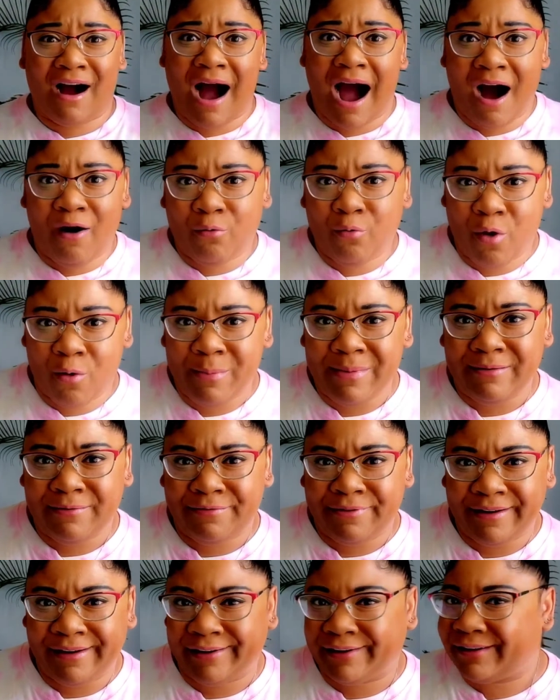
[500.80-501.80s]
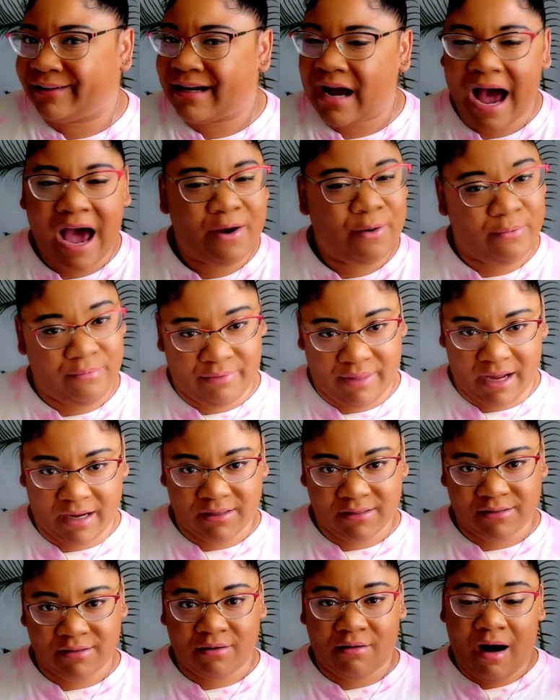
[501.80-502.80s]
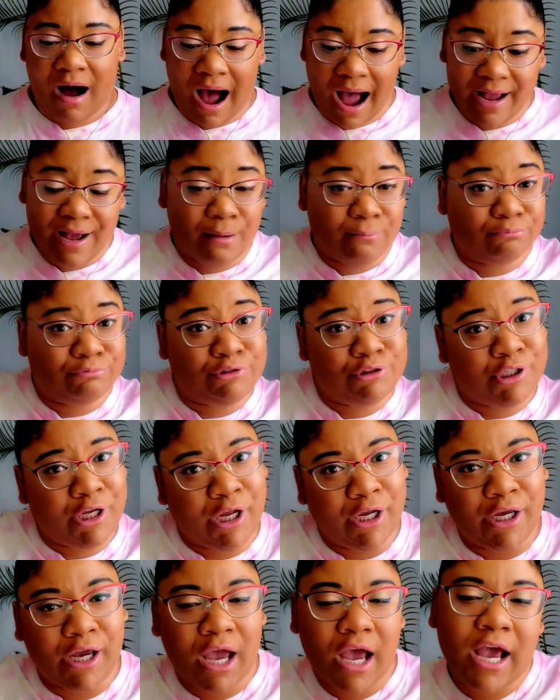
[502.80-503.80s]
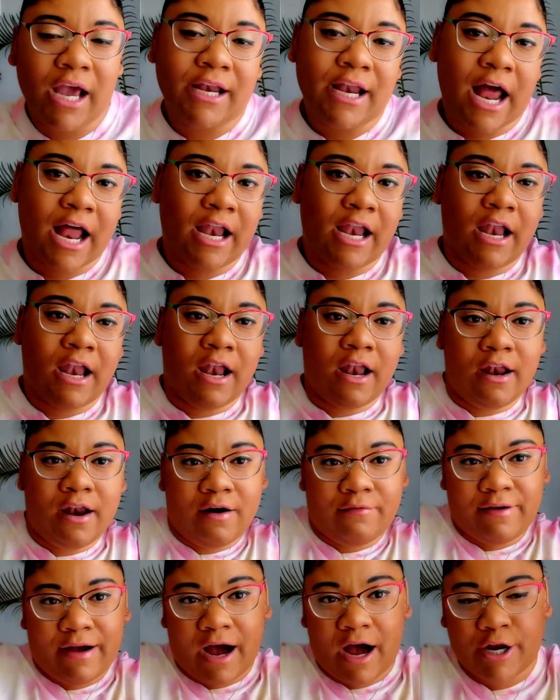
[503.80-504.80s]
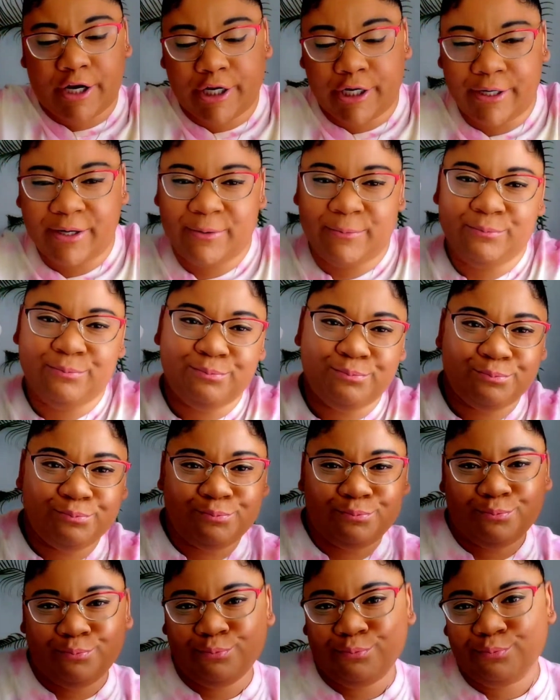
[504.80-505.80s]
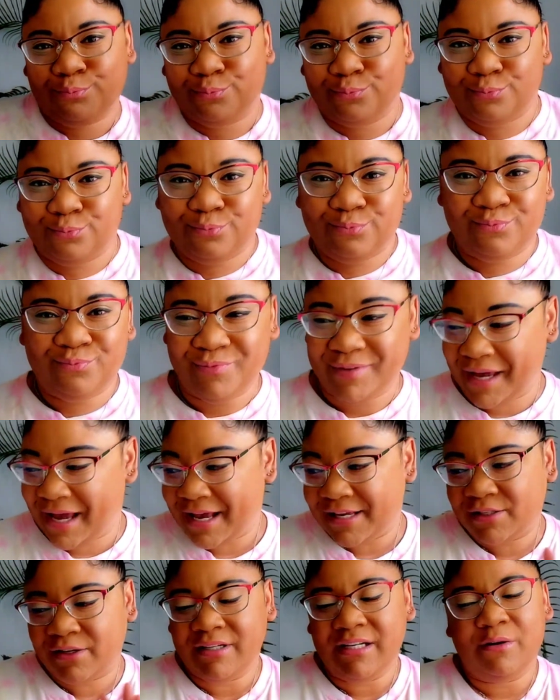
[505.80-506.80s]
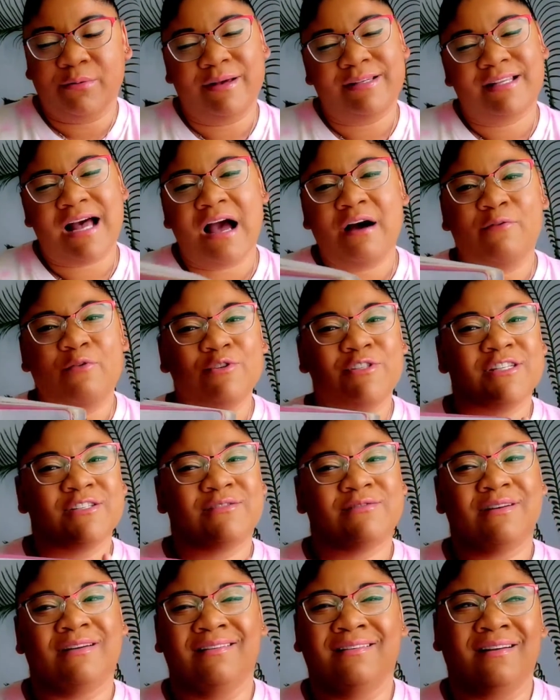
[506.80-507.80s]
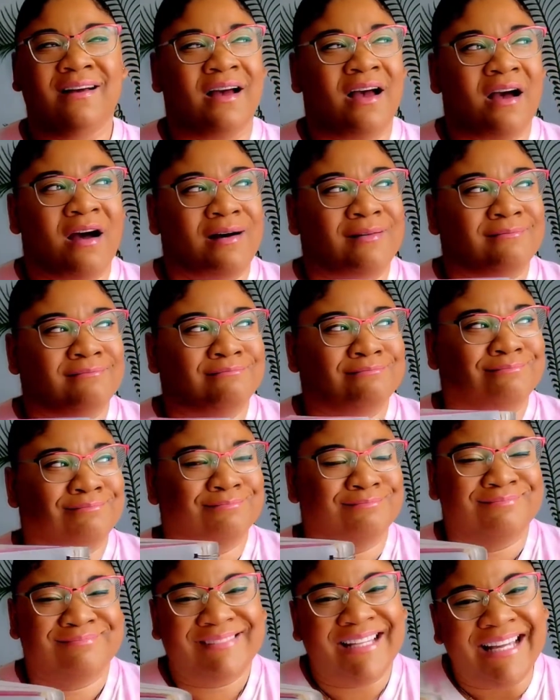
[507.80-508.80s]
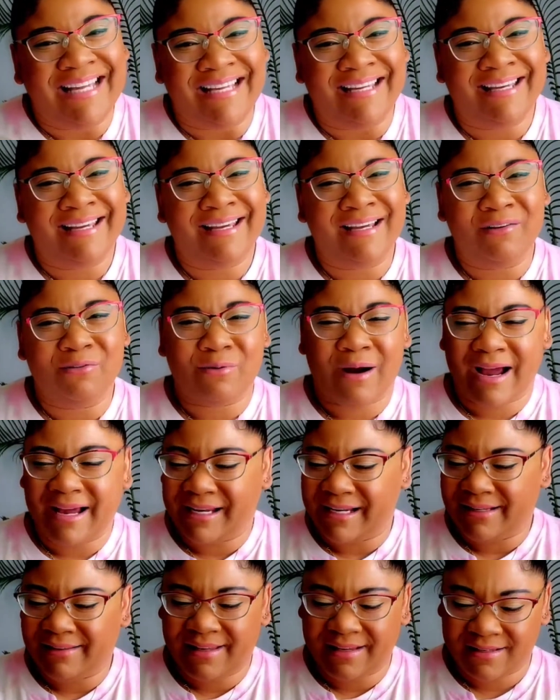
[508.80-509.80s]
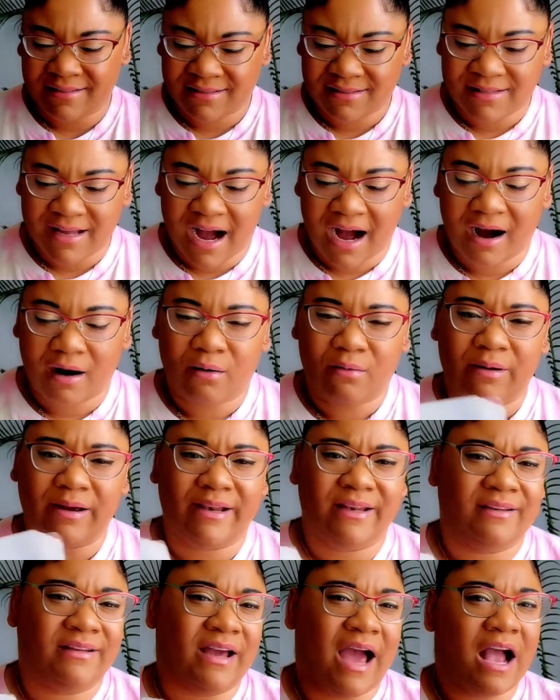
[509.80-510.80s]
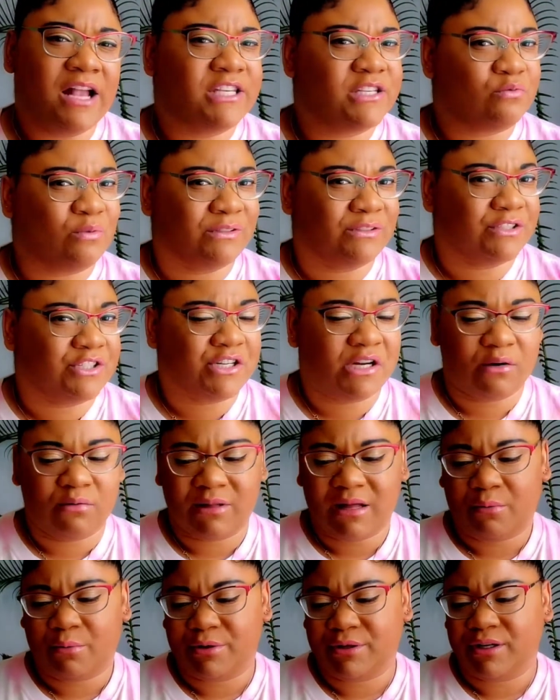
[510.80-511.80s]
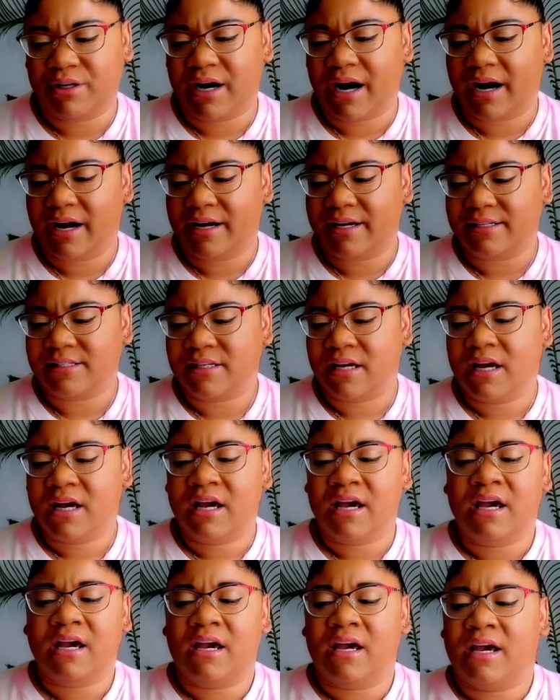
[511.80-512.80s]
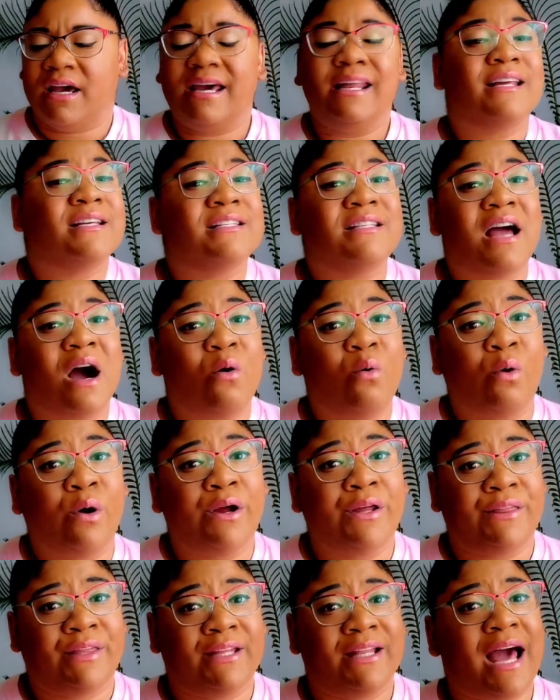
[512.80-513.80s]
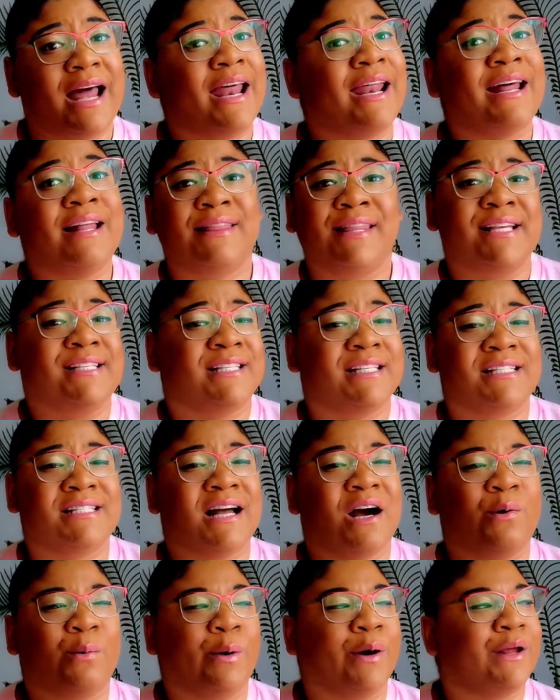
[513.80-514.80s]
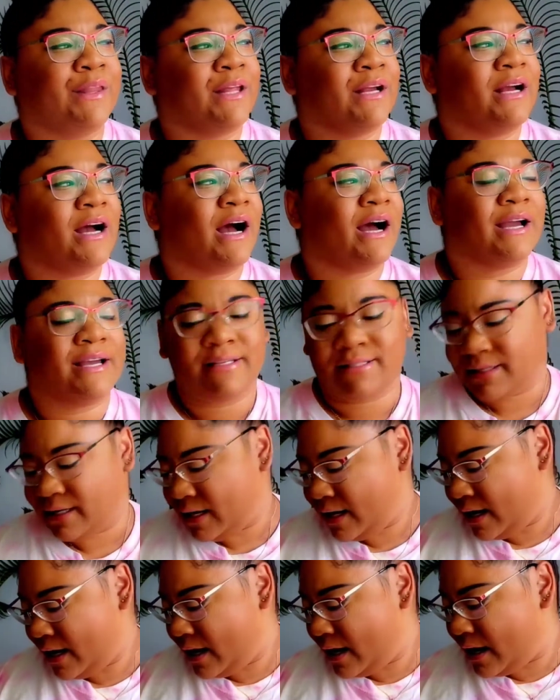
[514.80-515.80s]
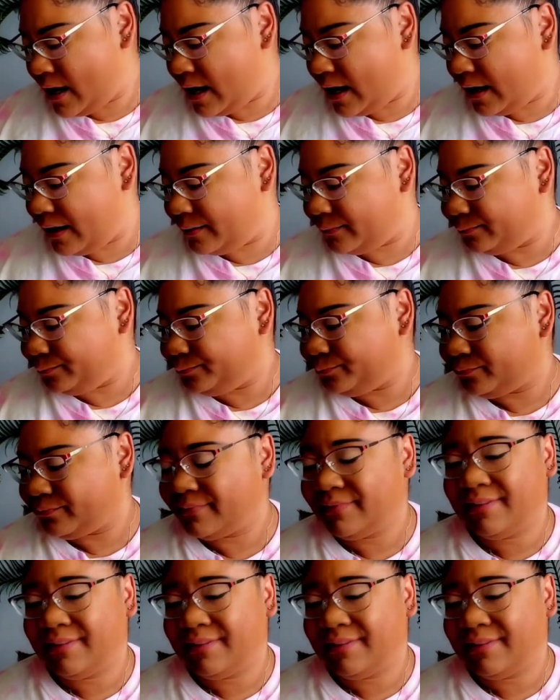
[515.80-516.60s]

a woman figure. I don't think so. I am thick and I love it, honey. Mm -hmm. So anyways, I was just thinking, writing things down, and I just want to share that with you guys. It is not worth it. A lot of things is not worth it, guys. Um,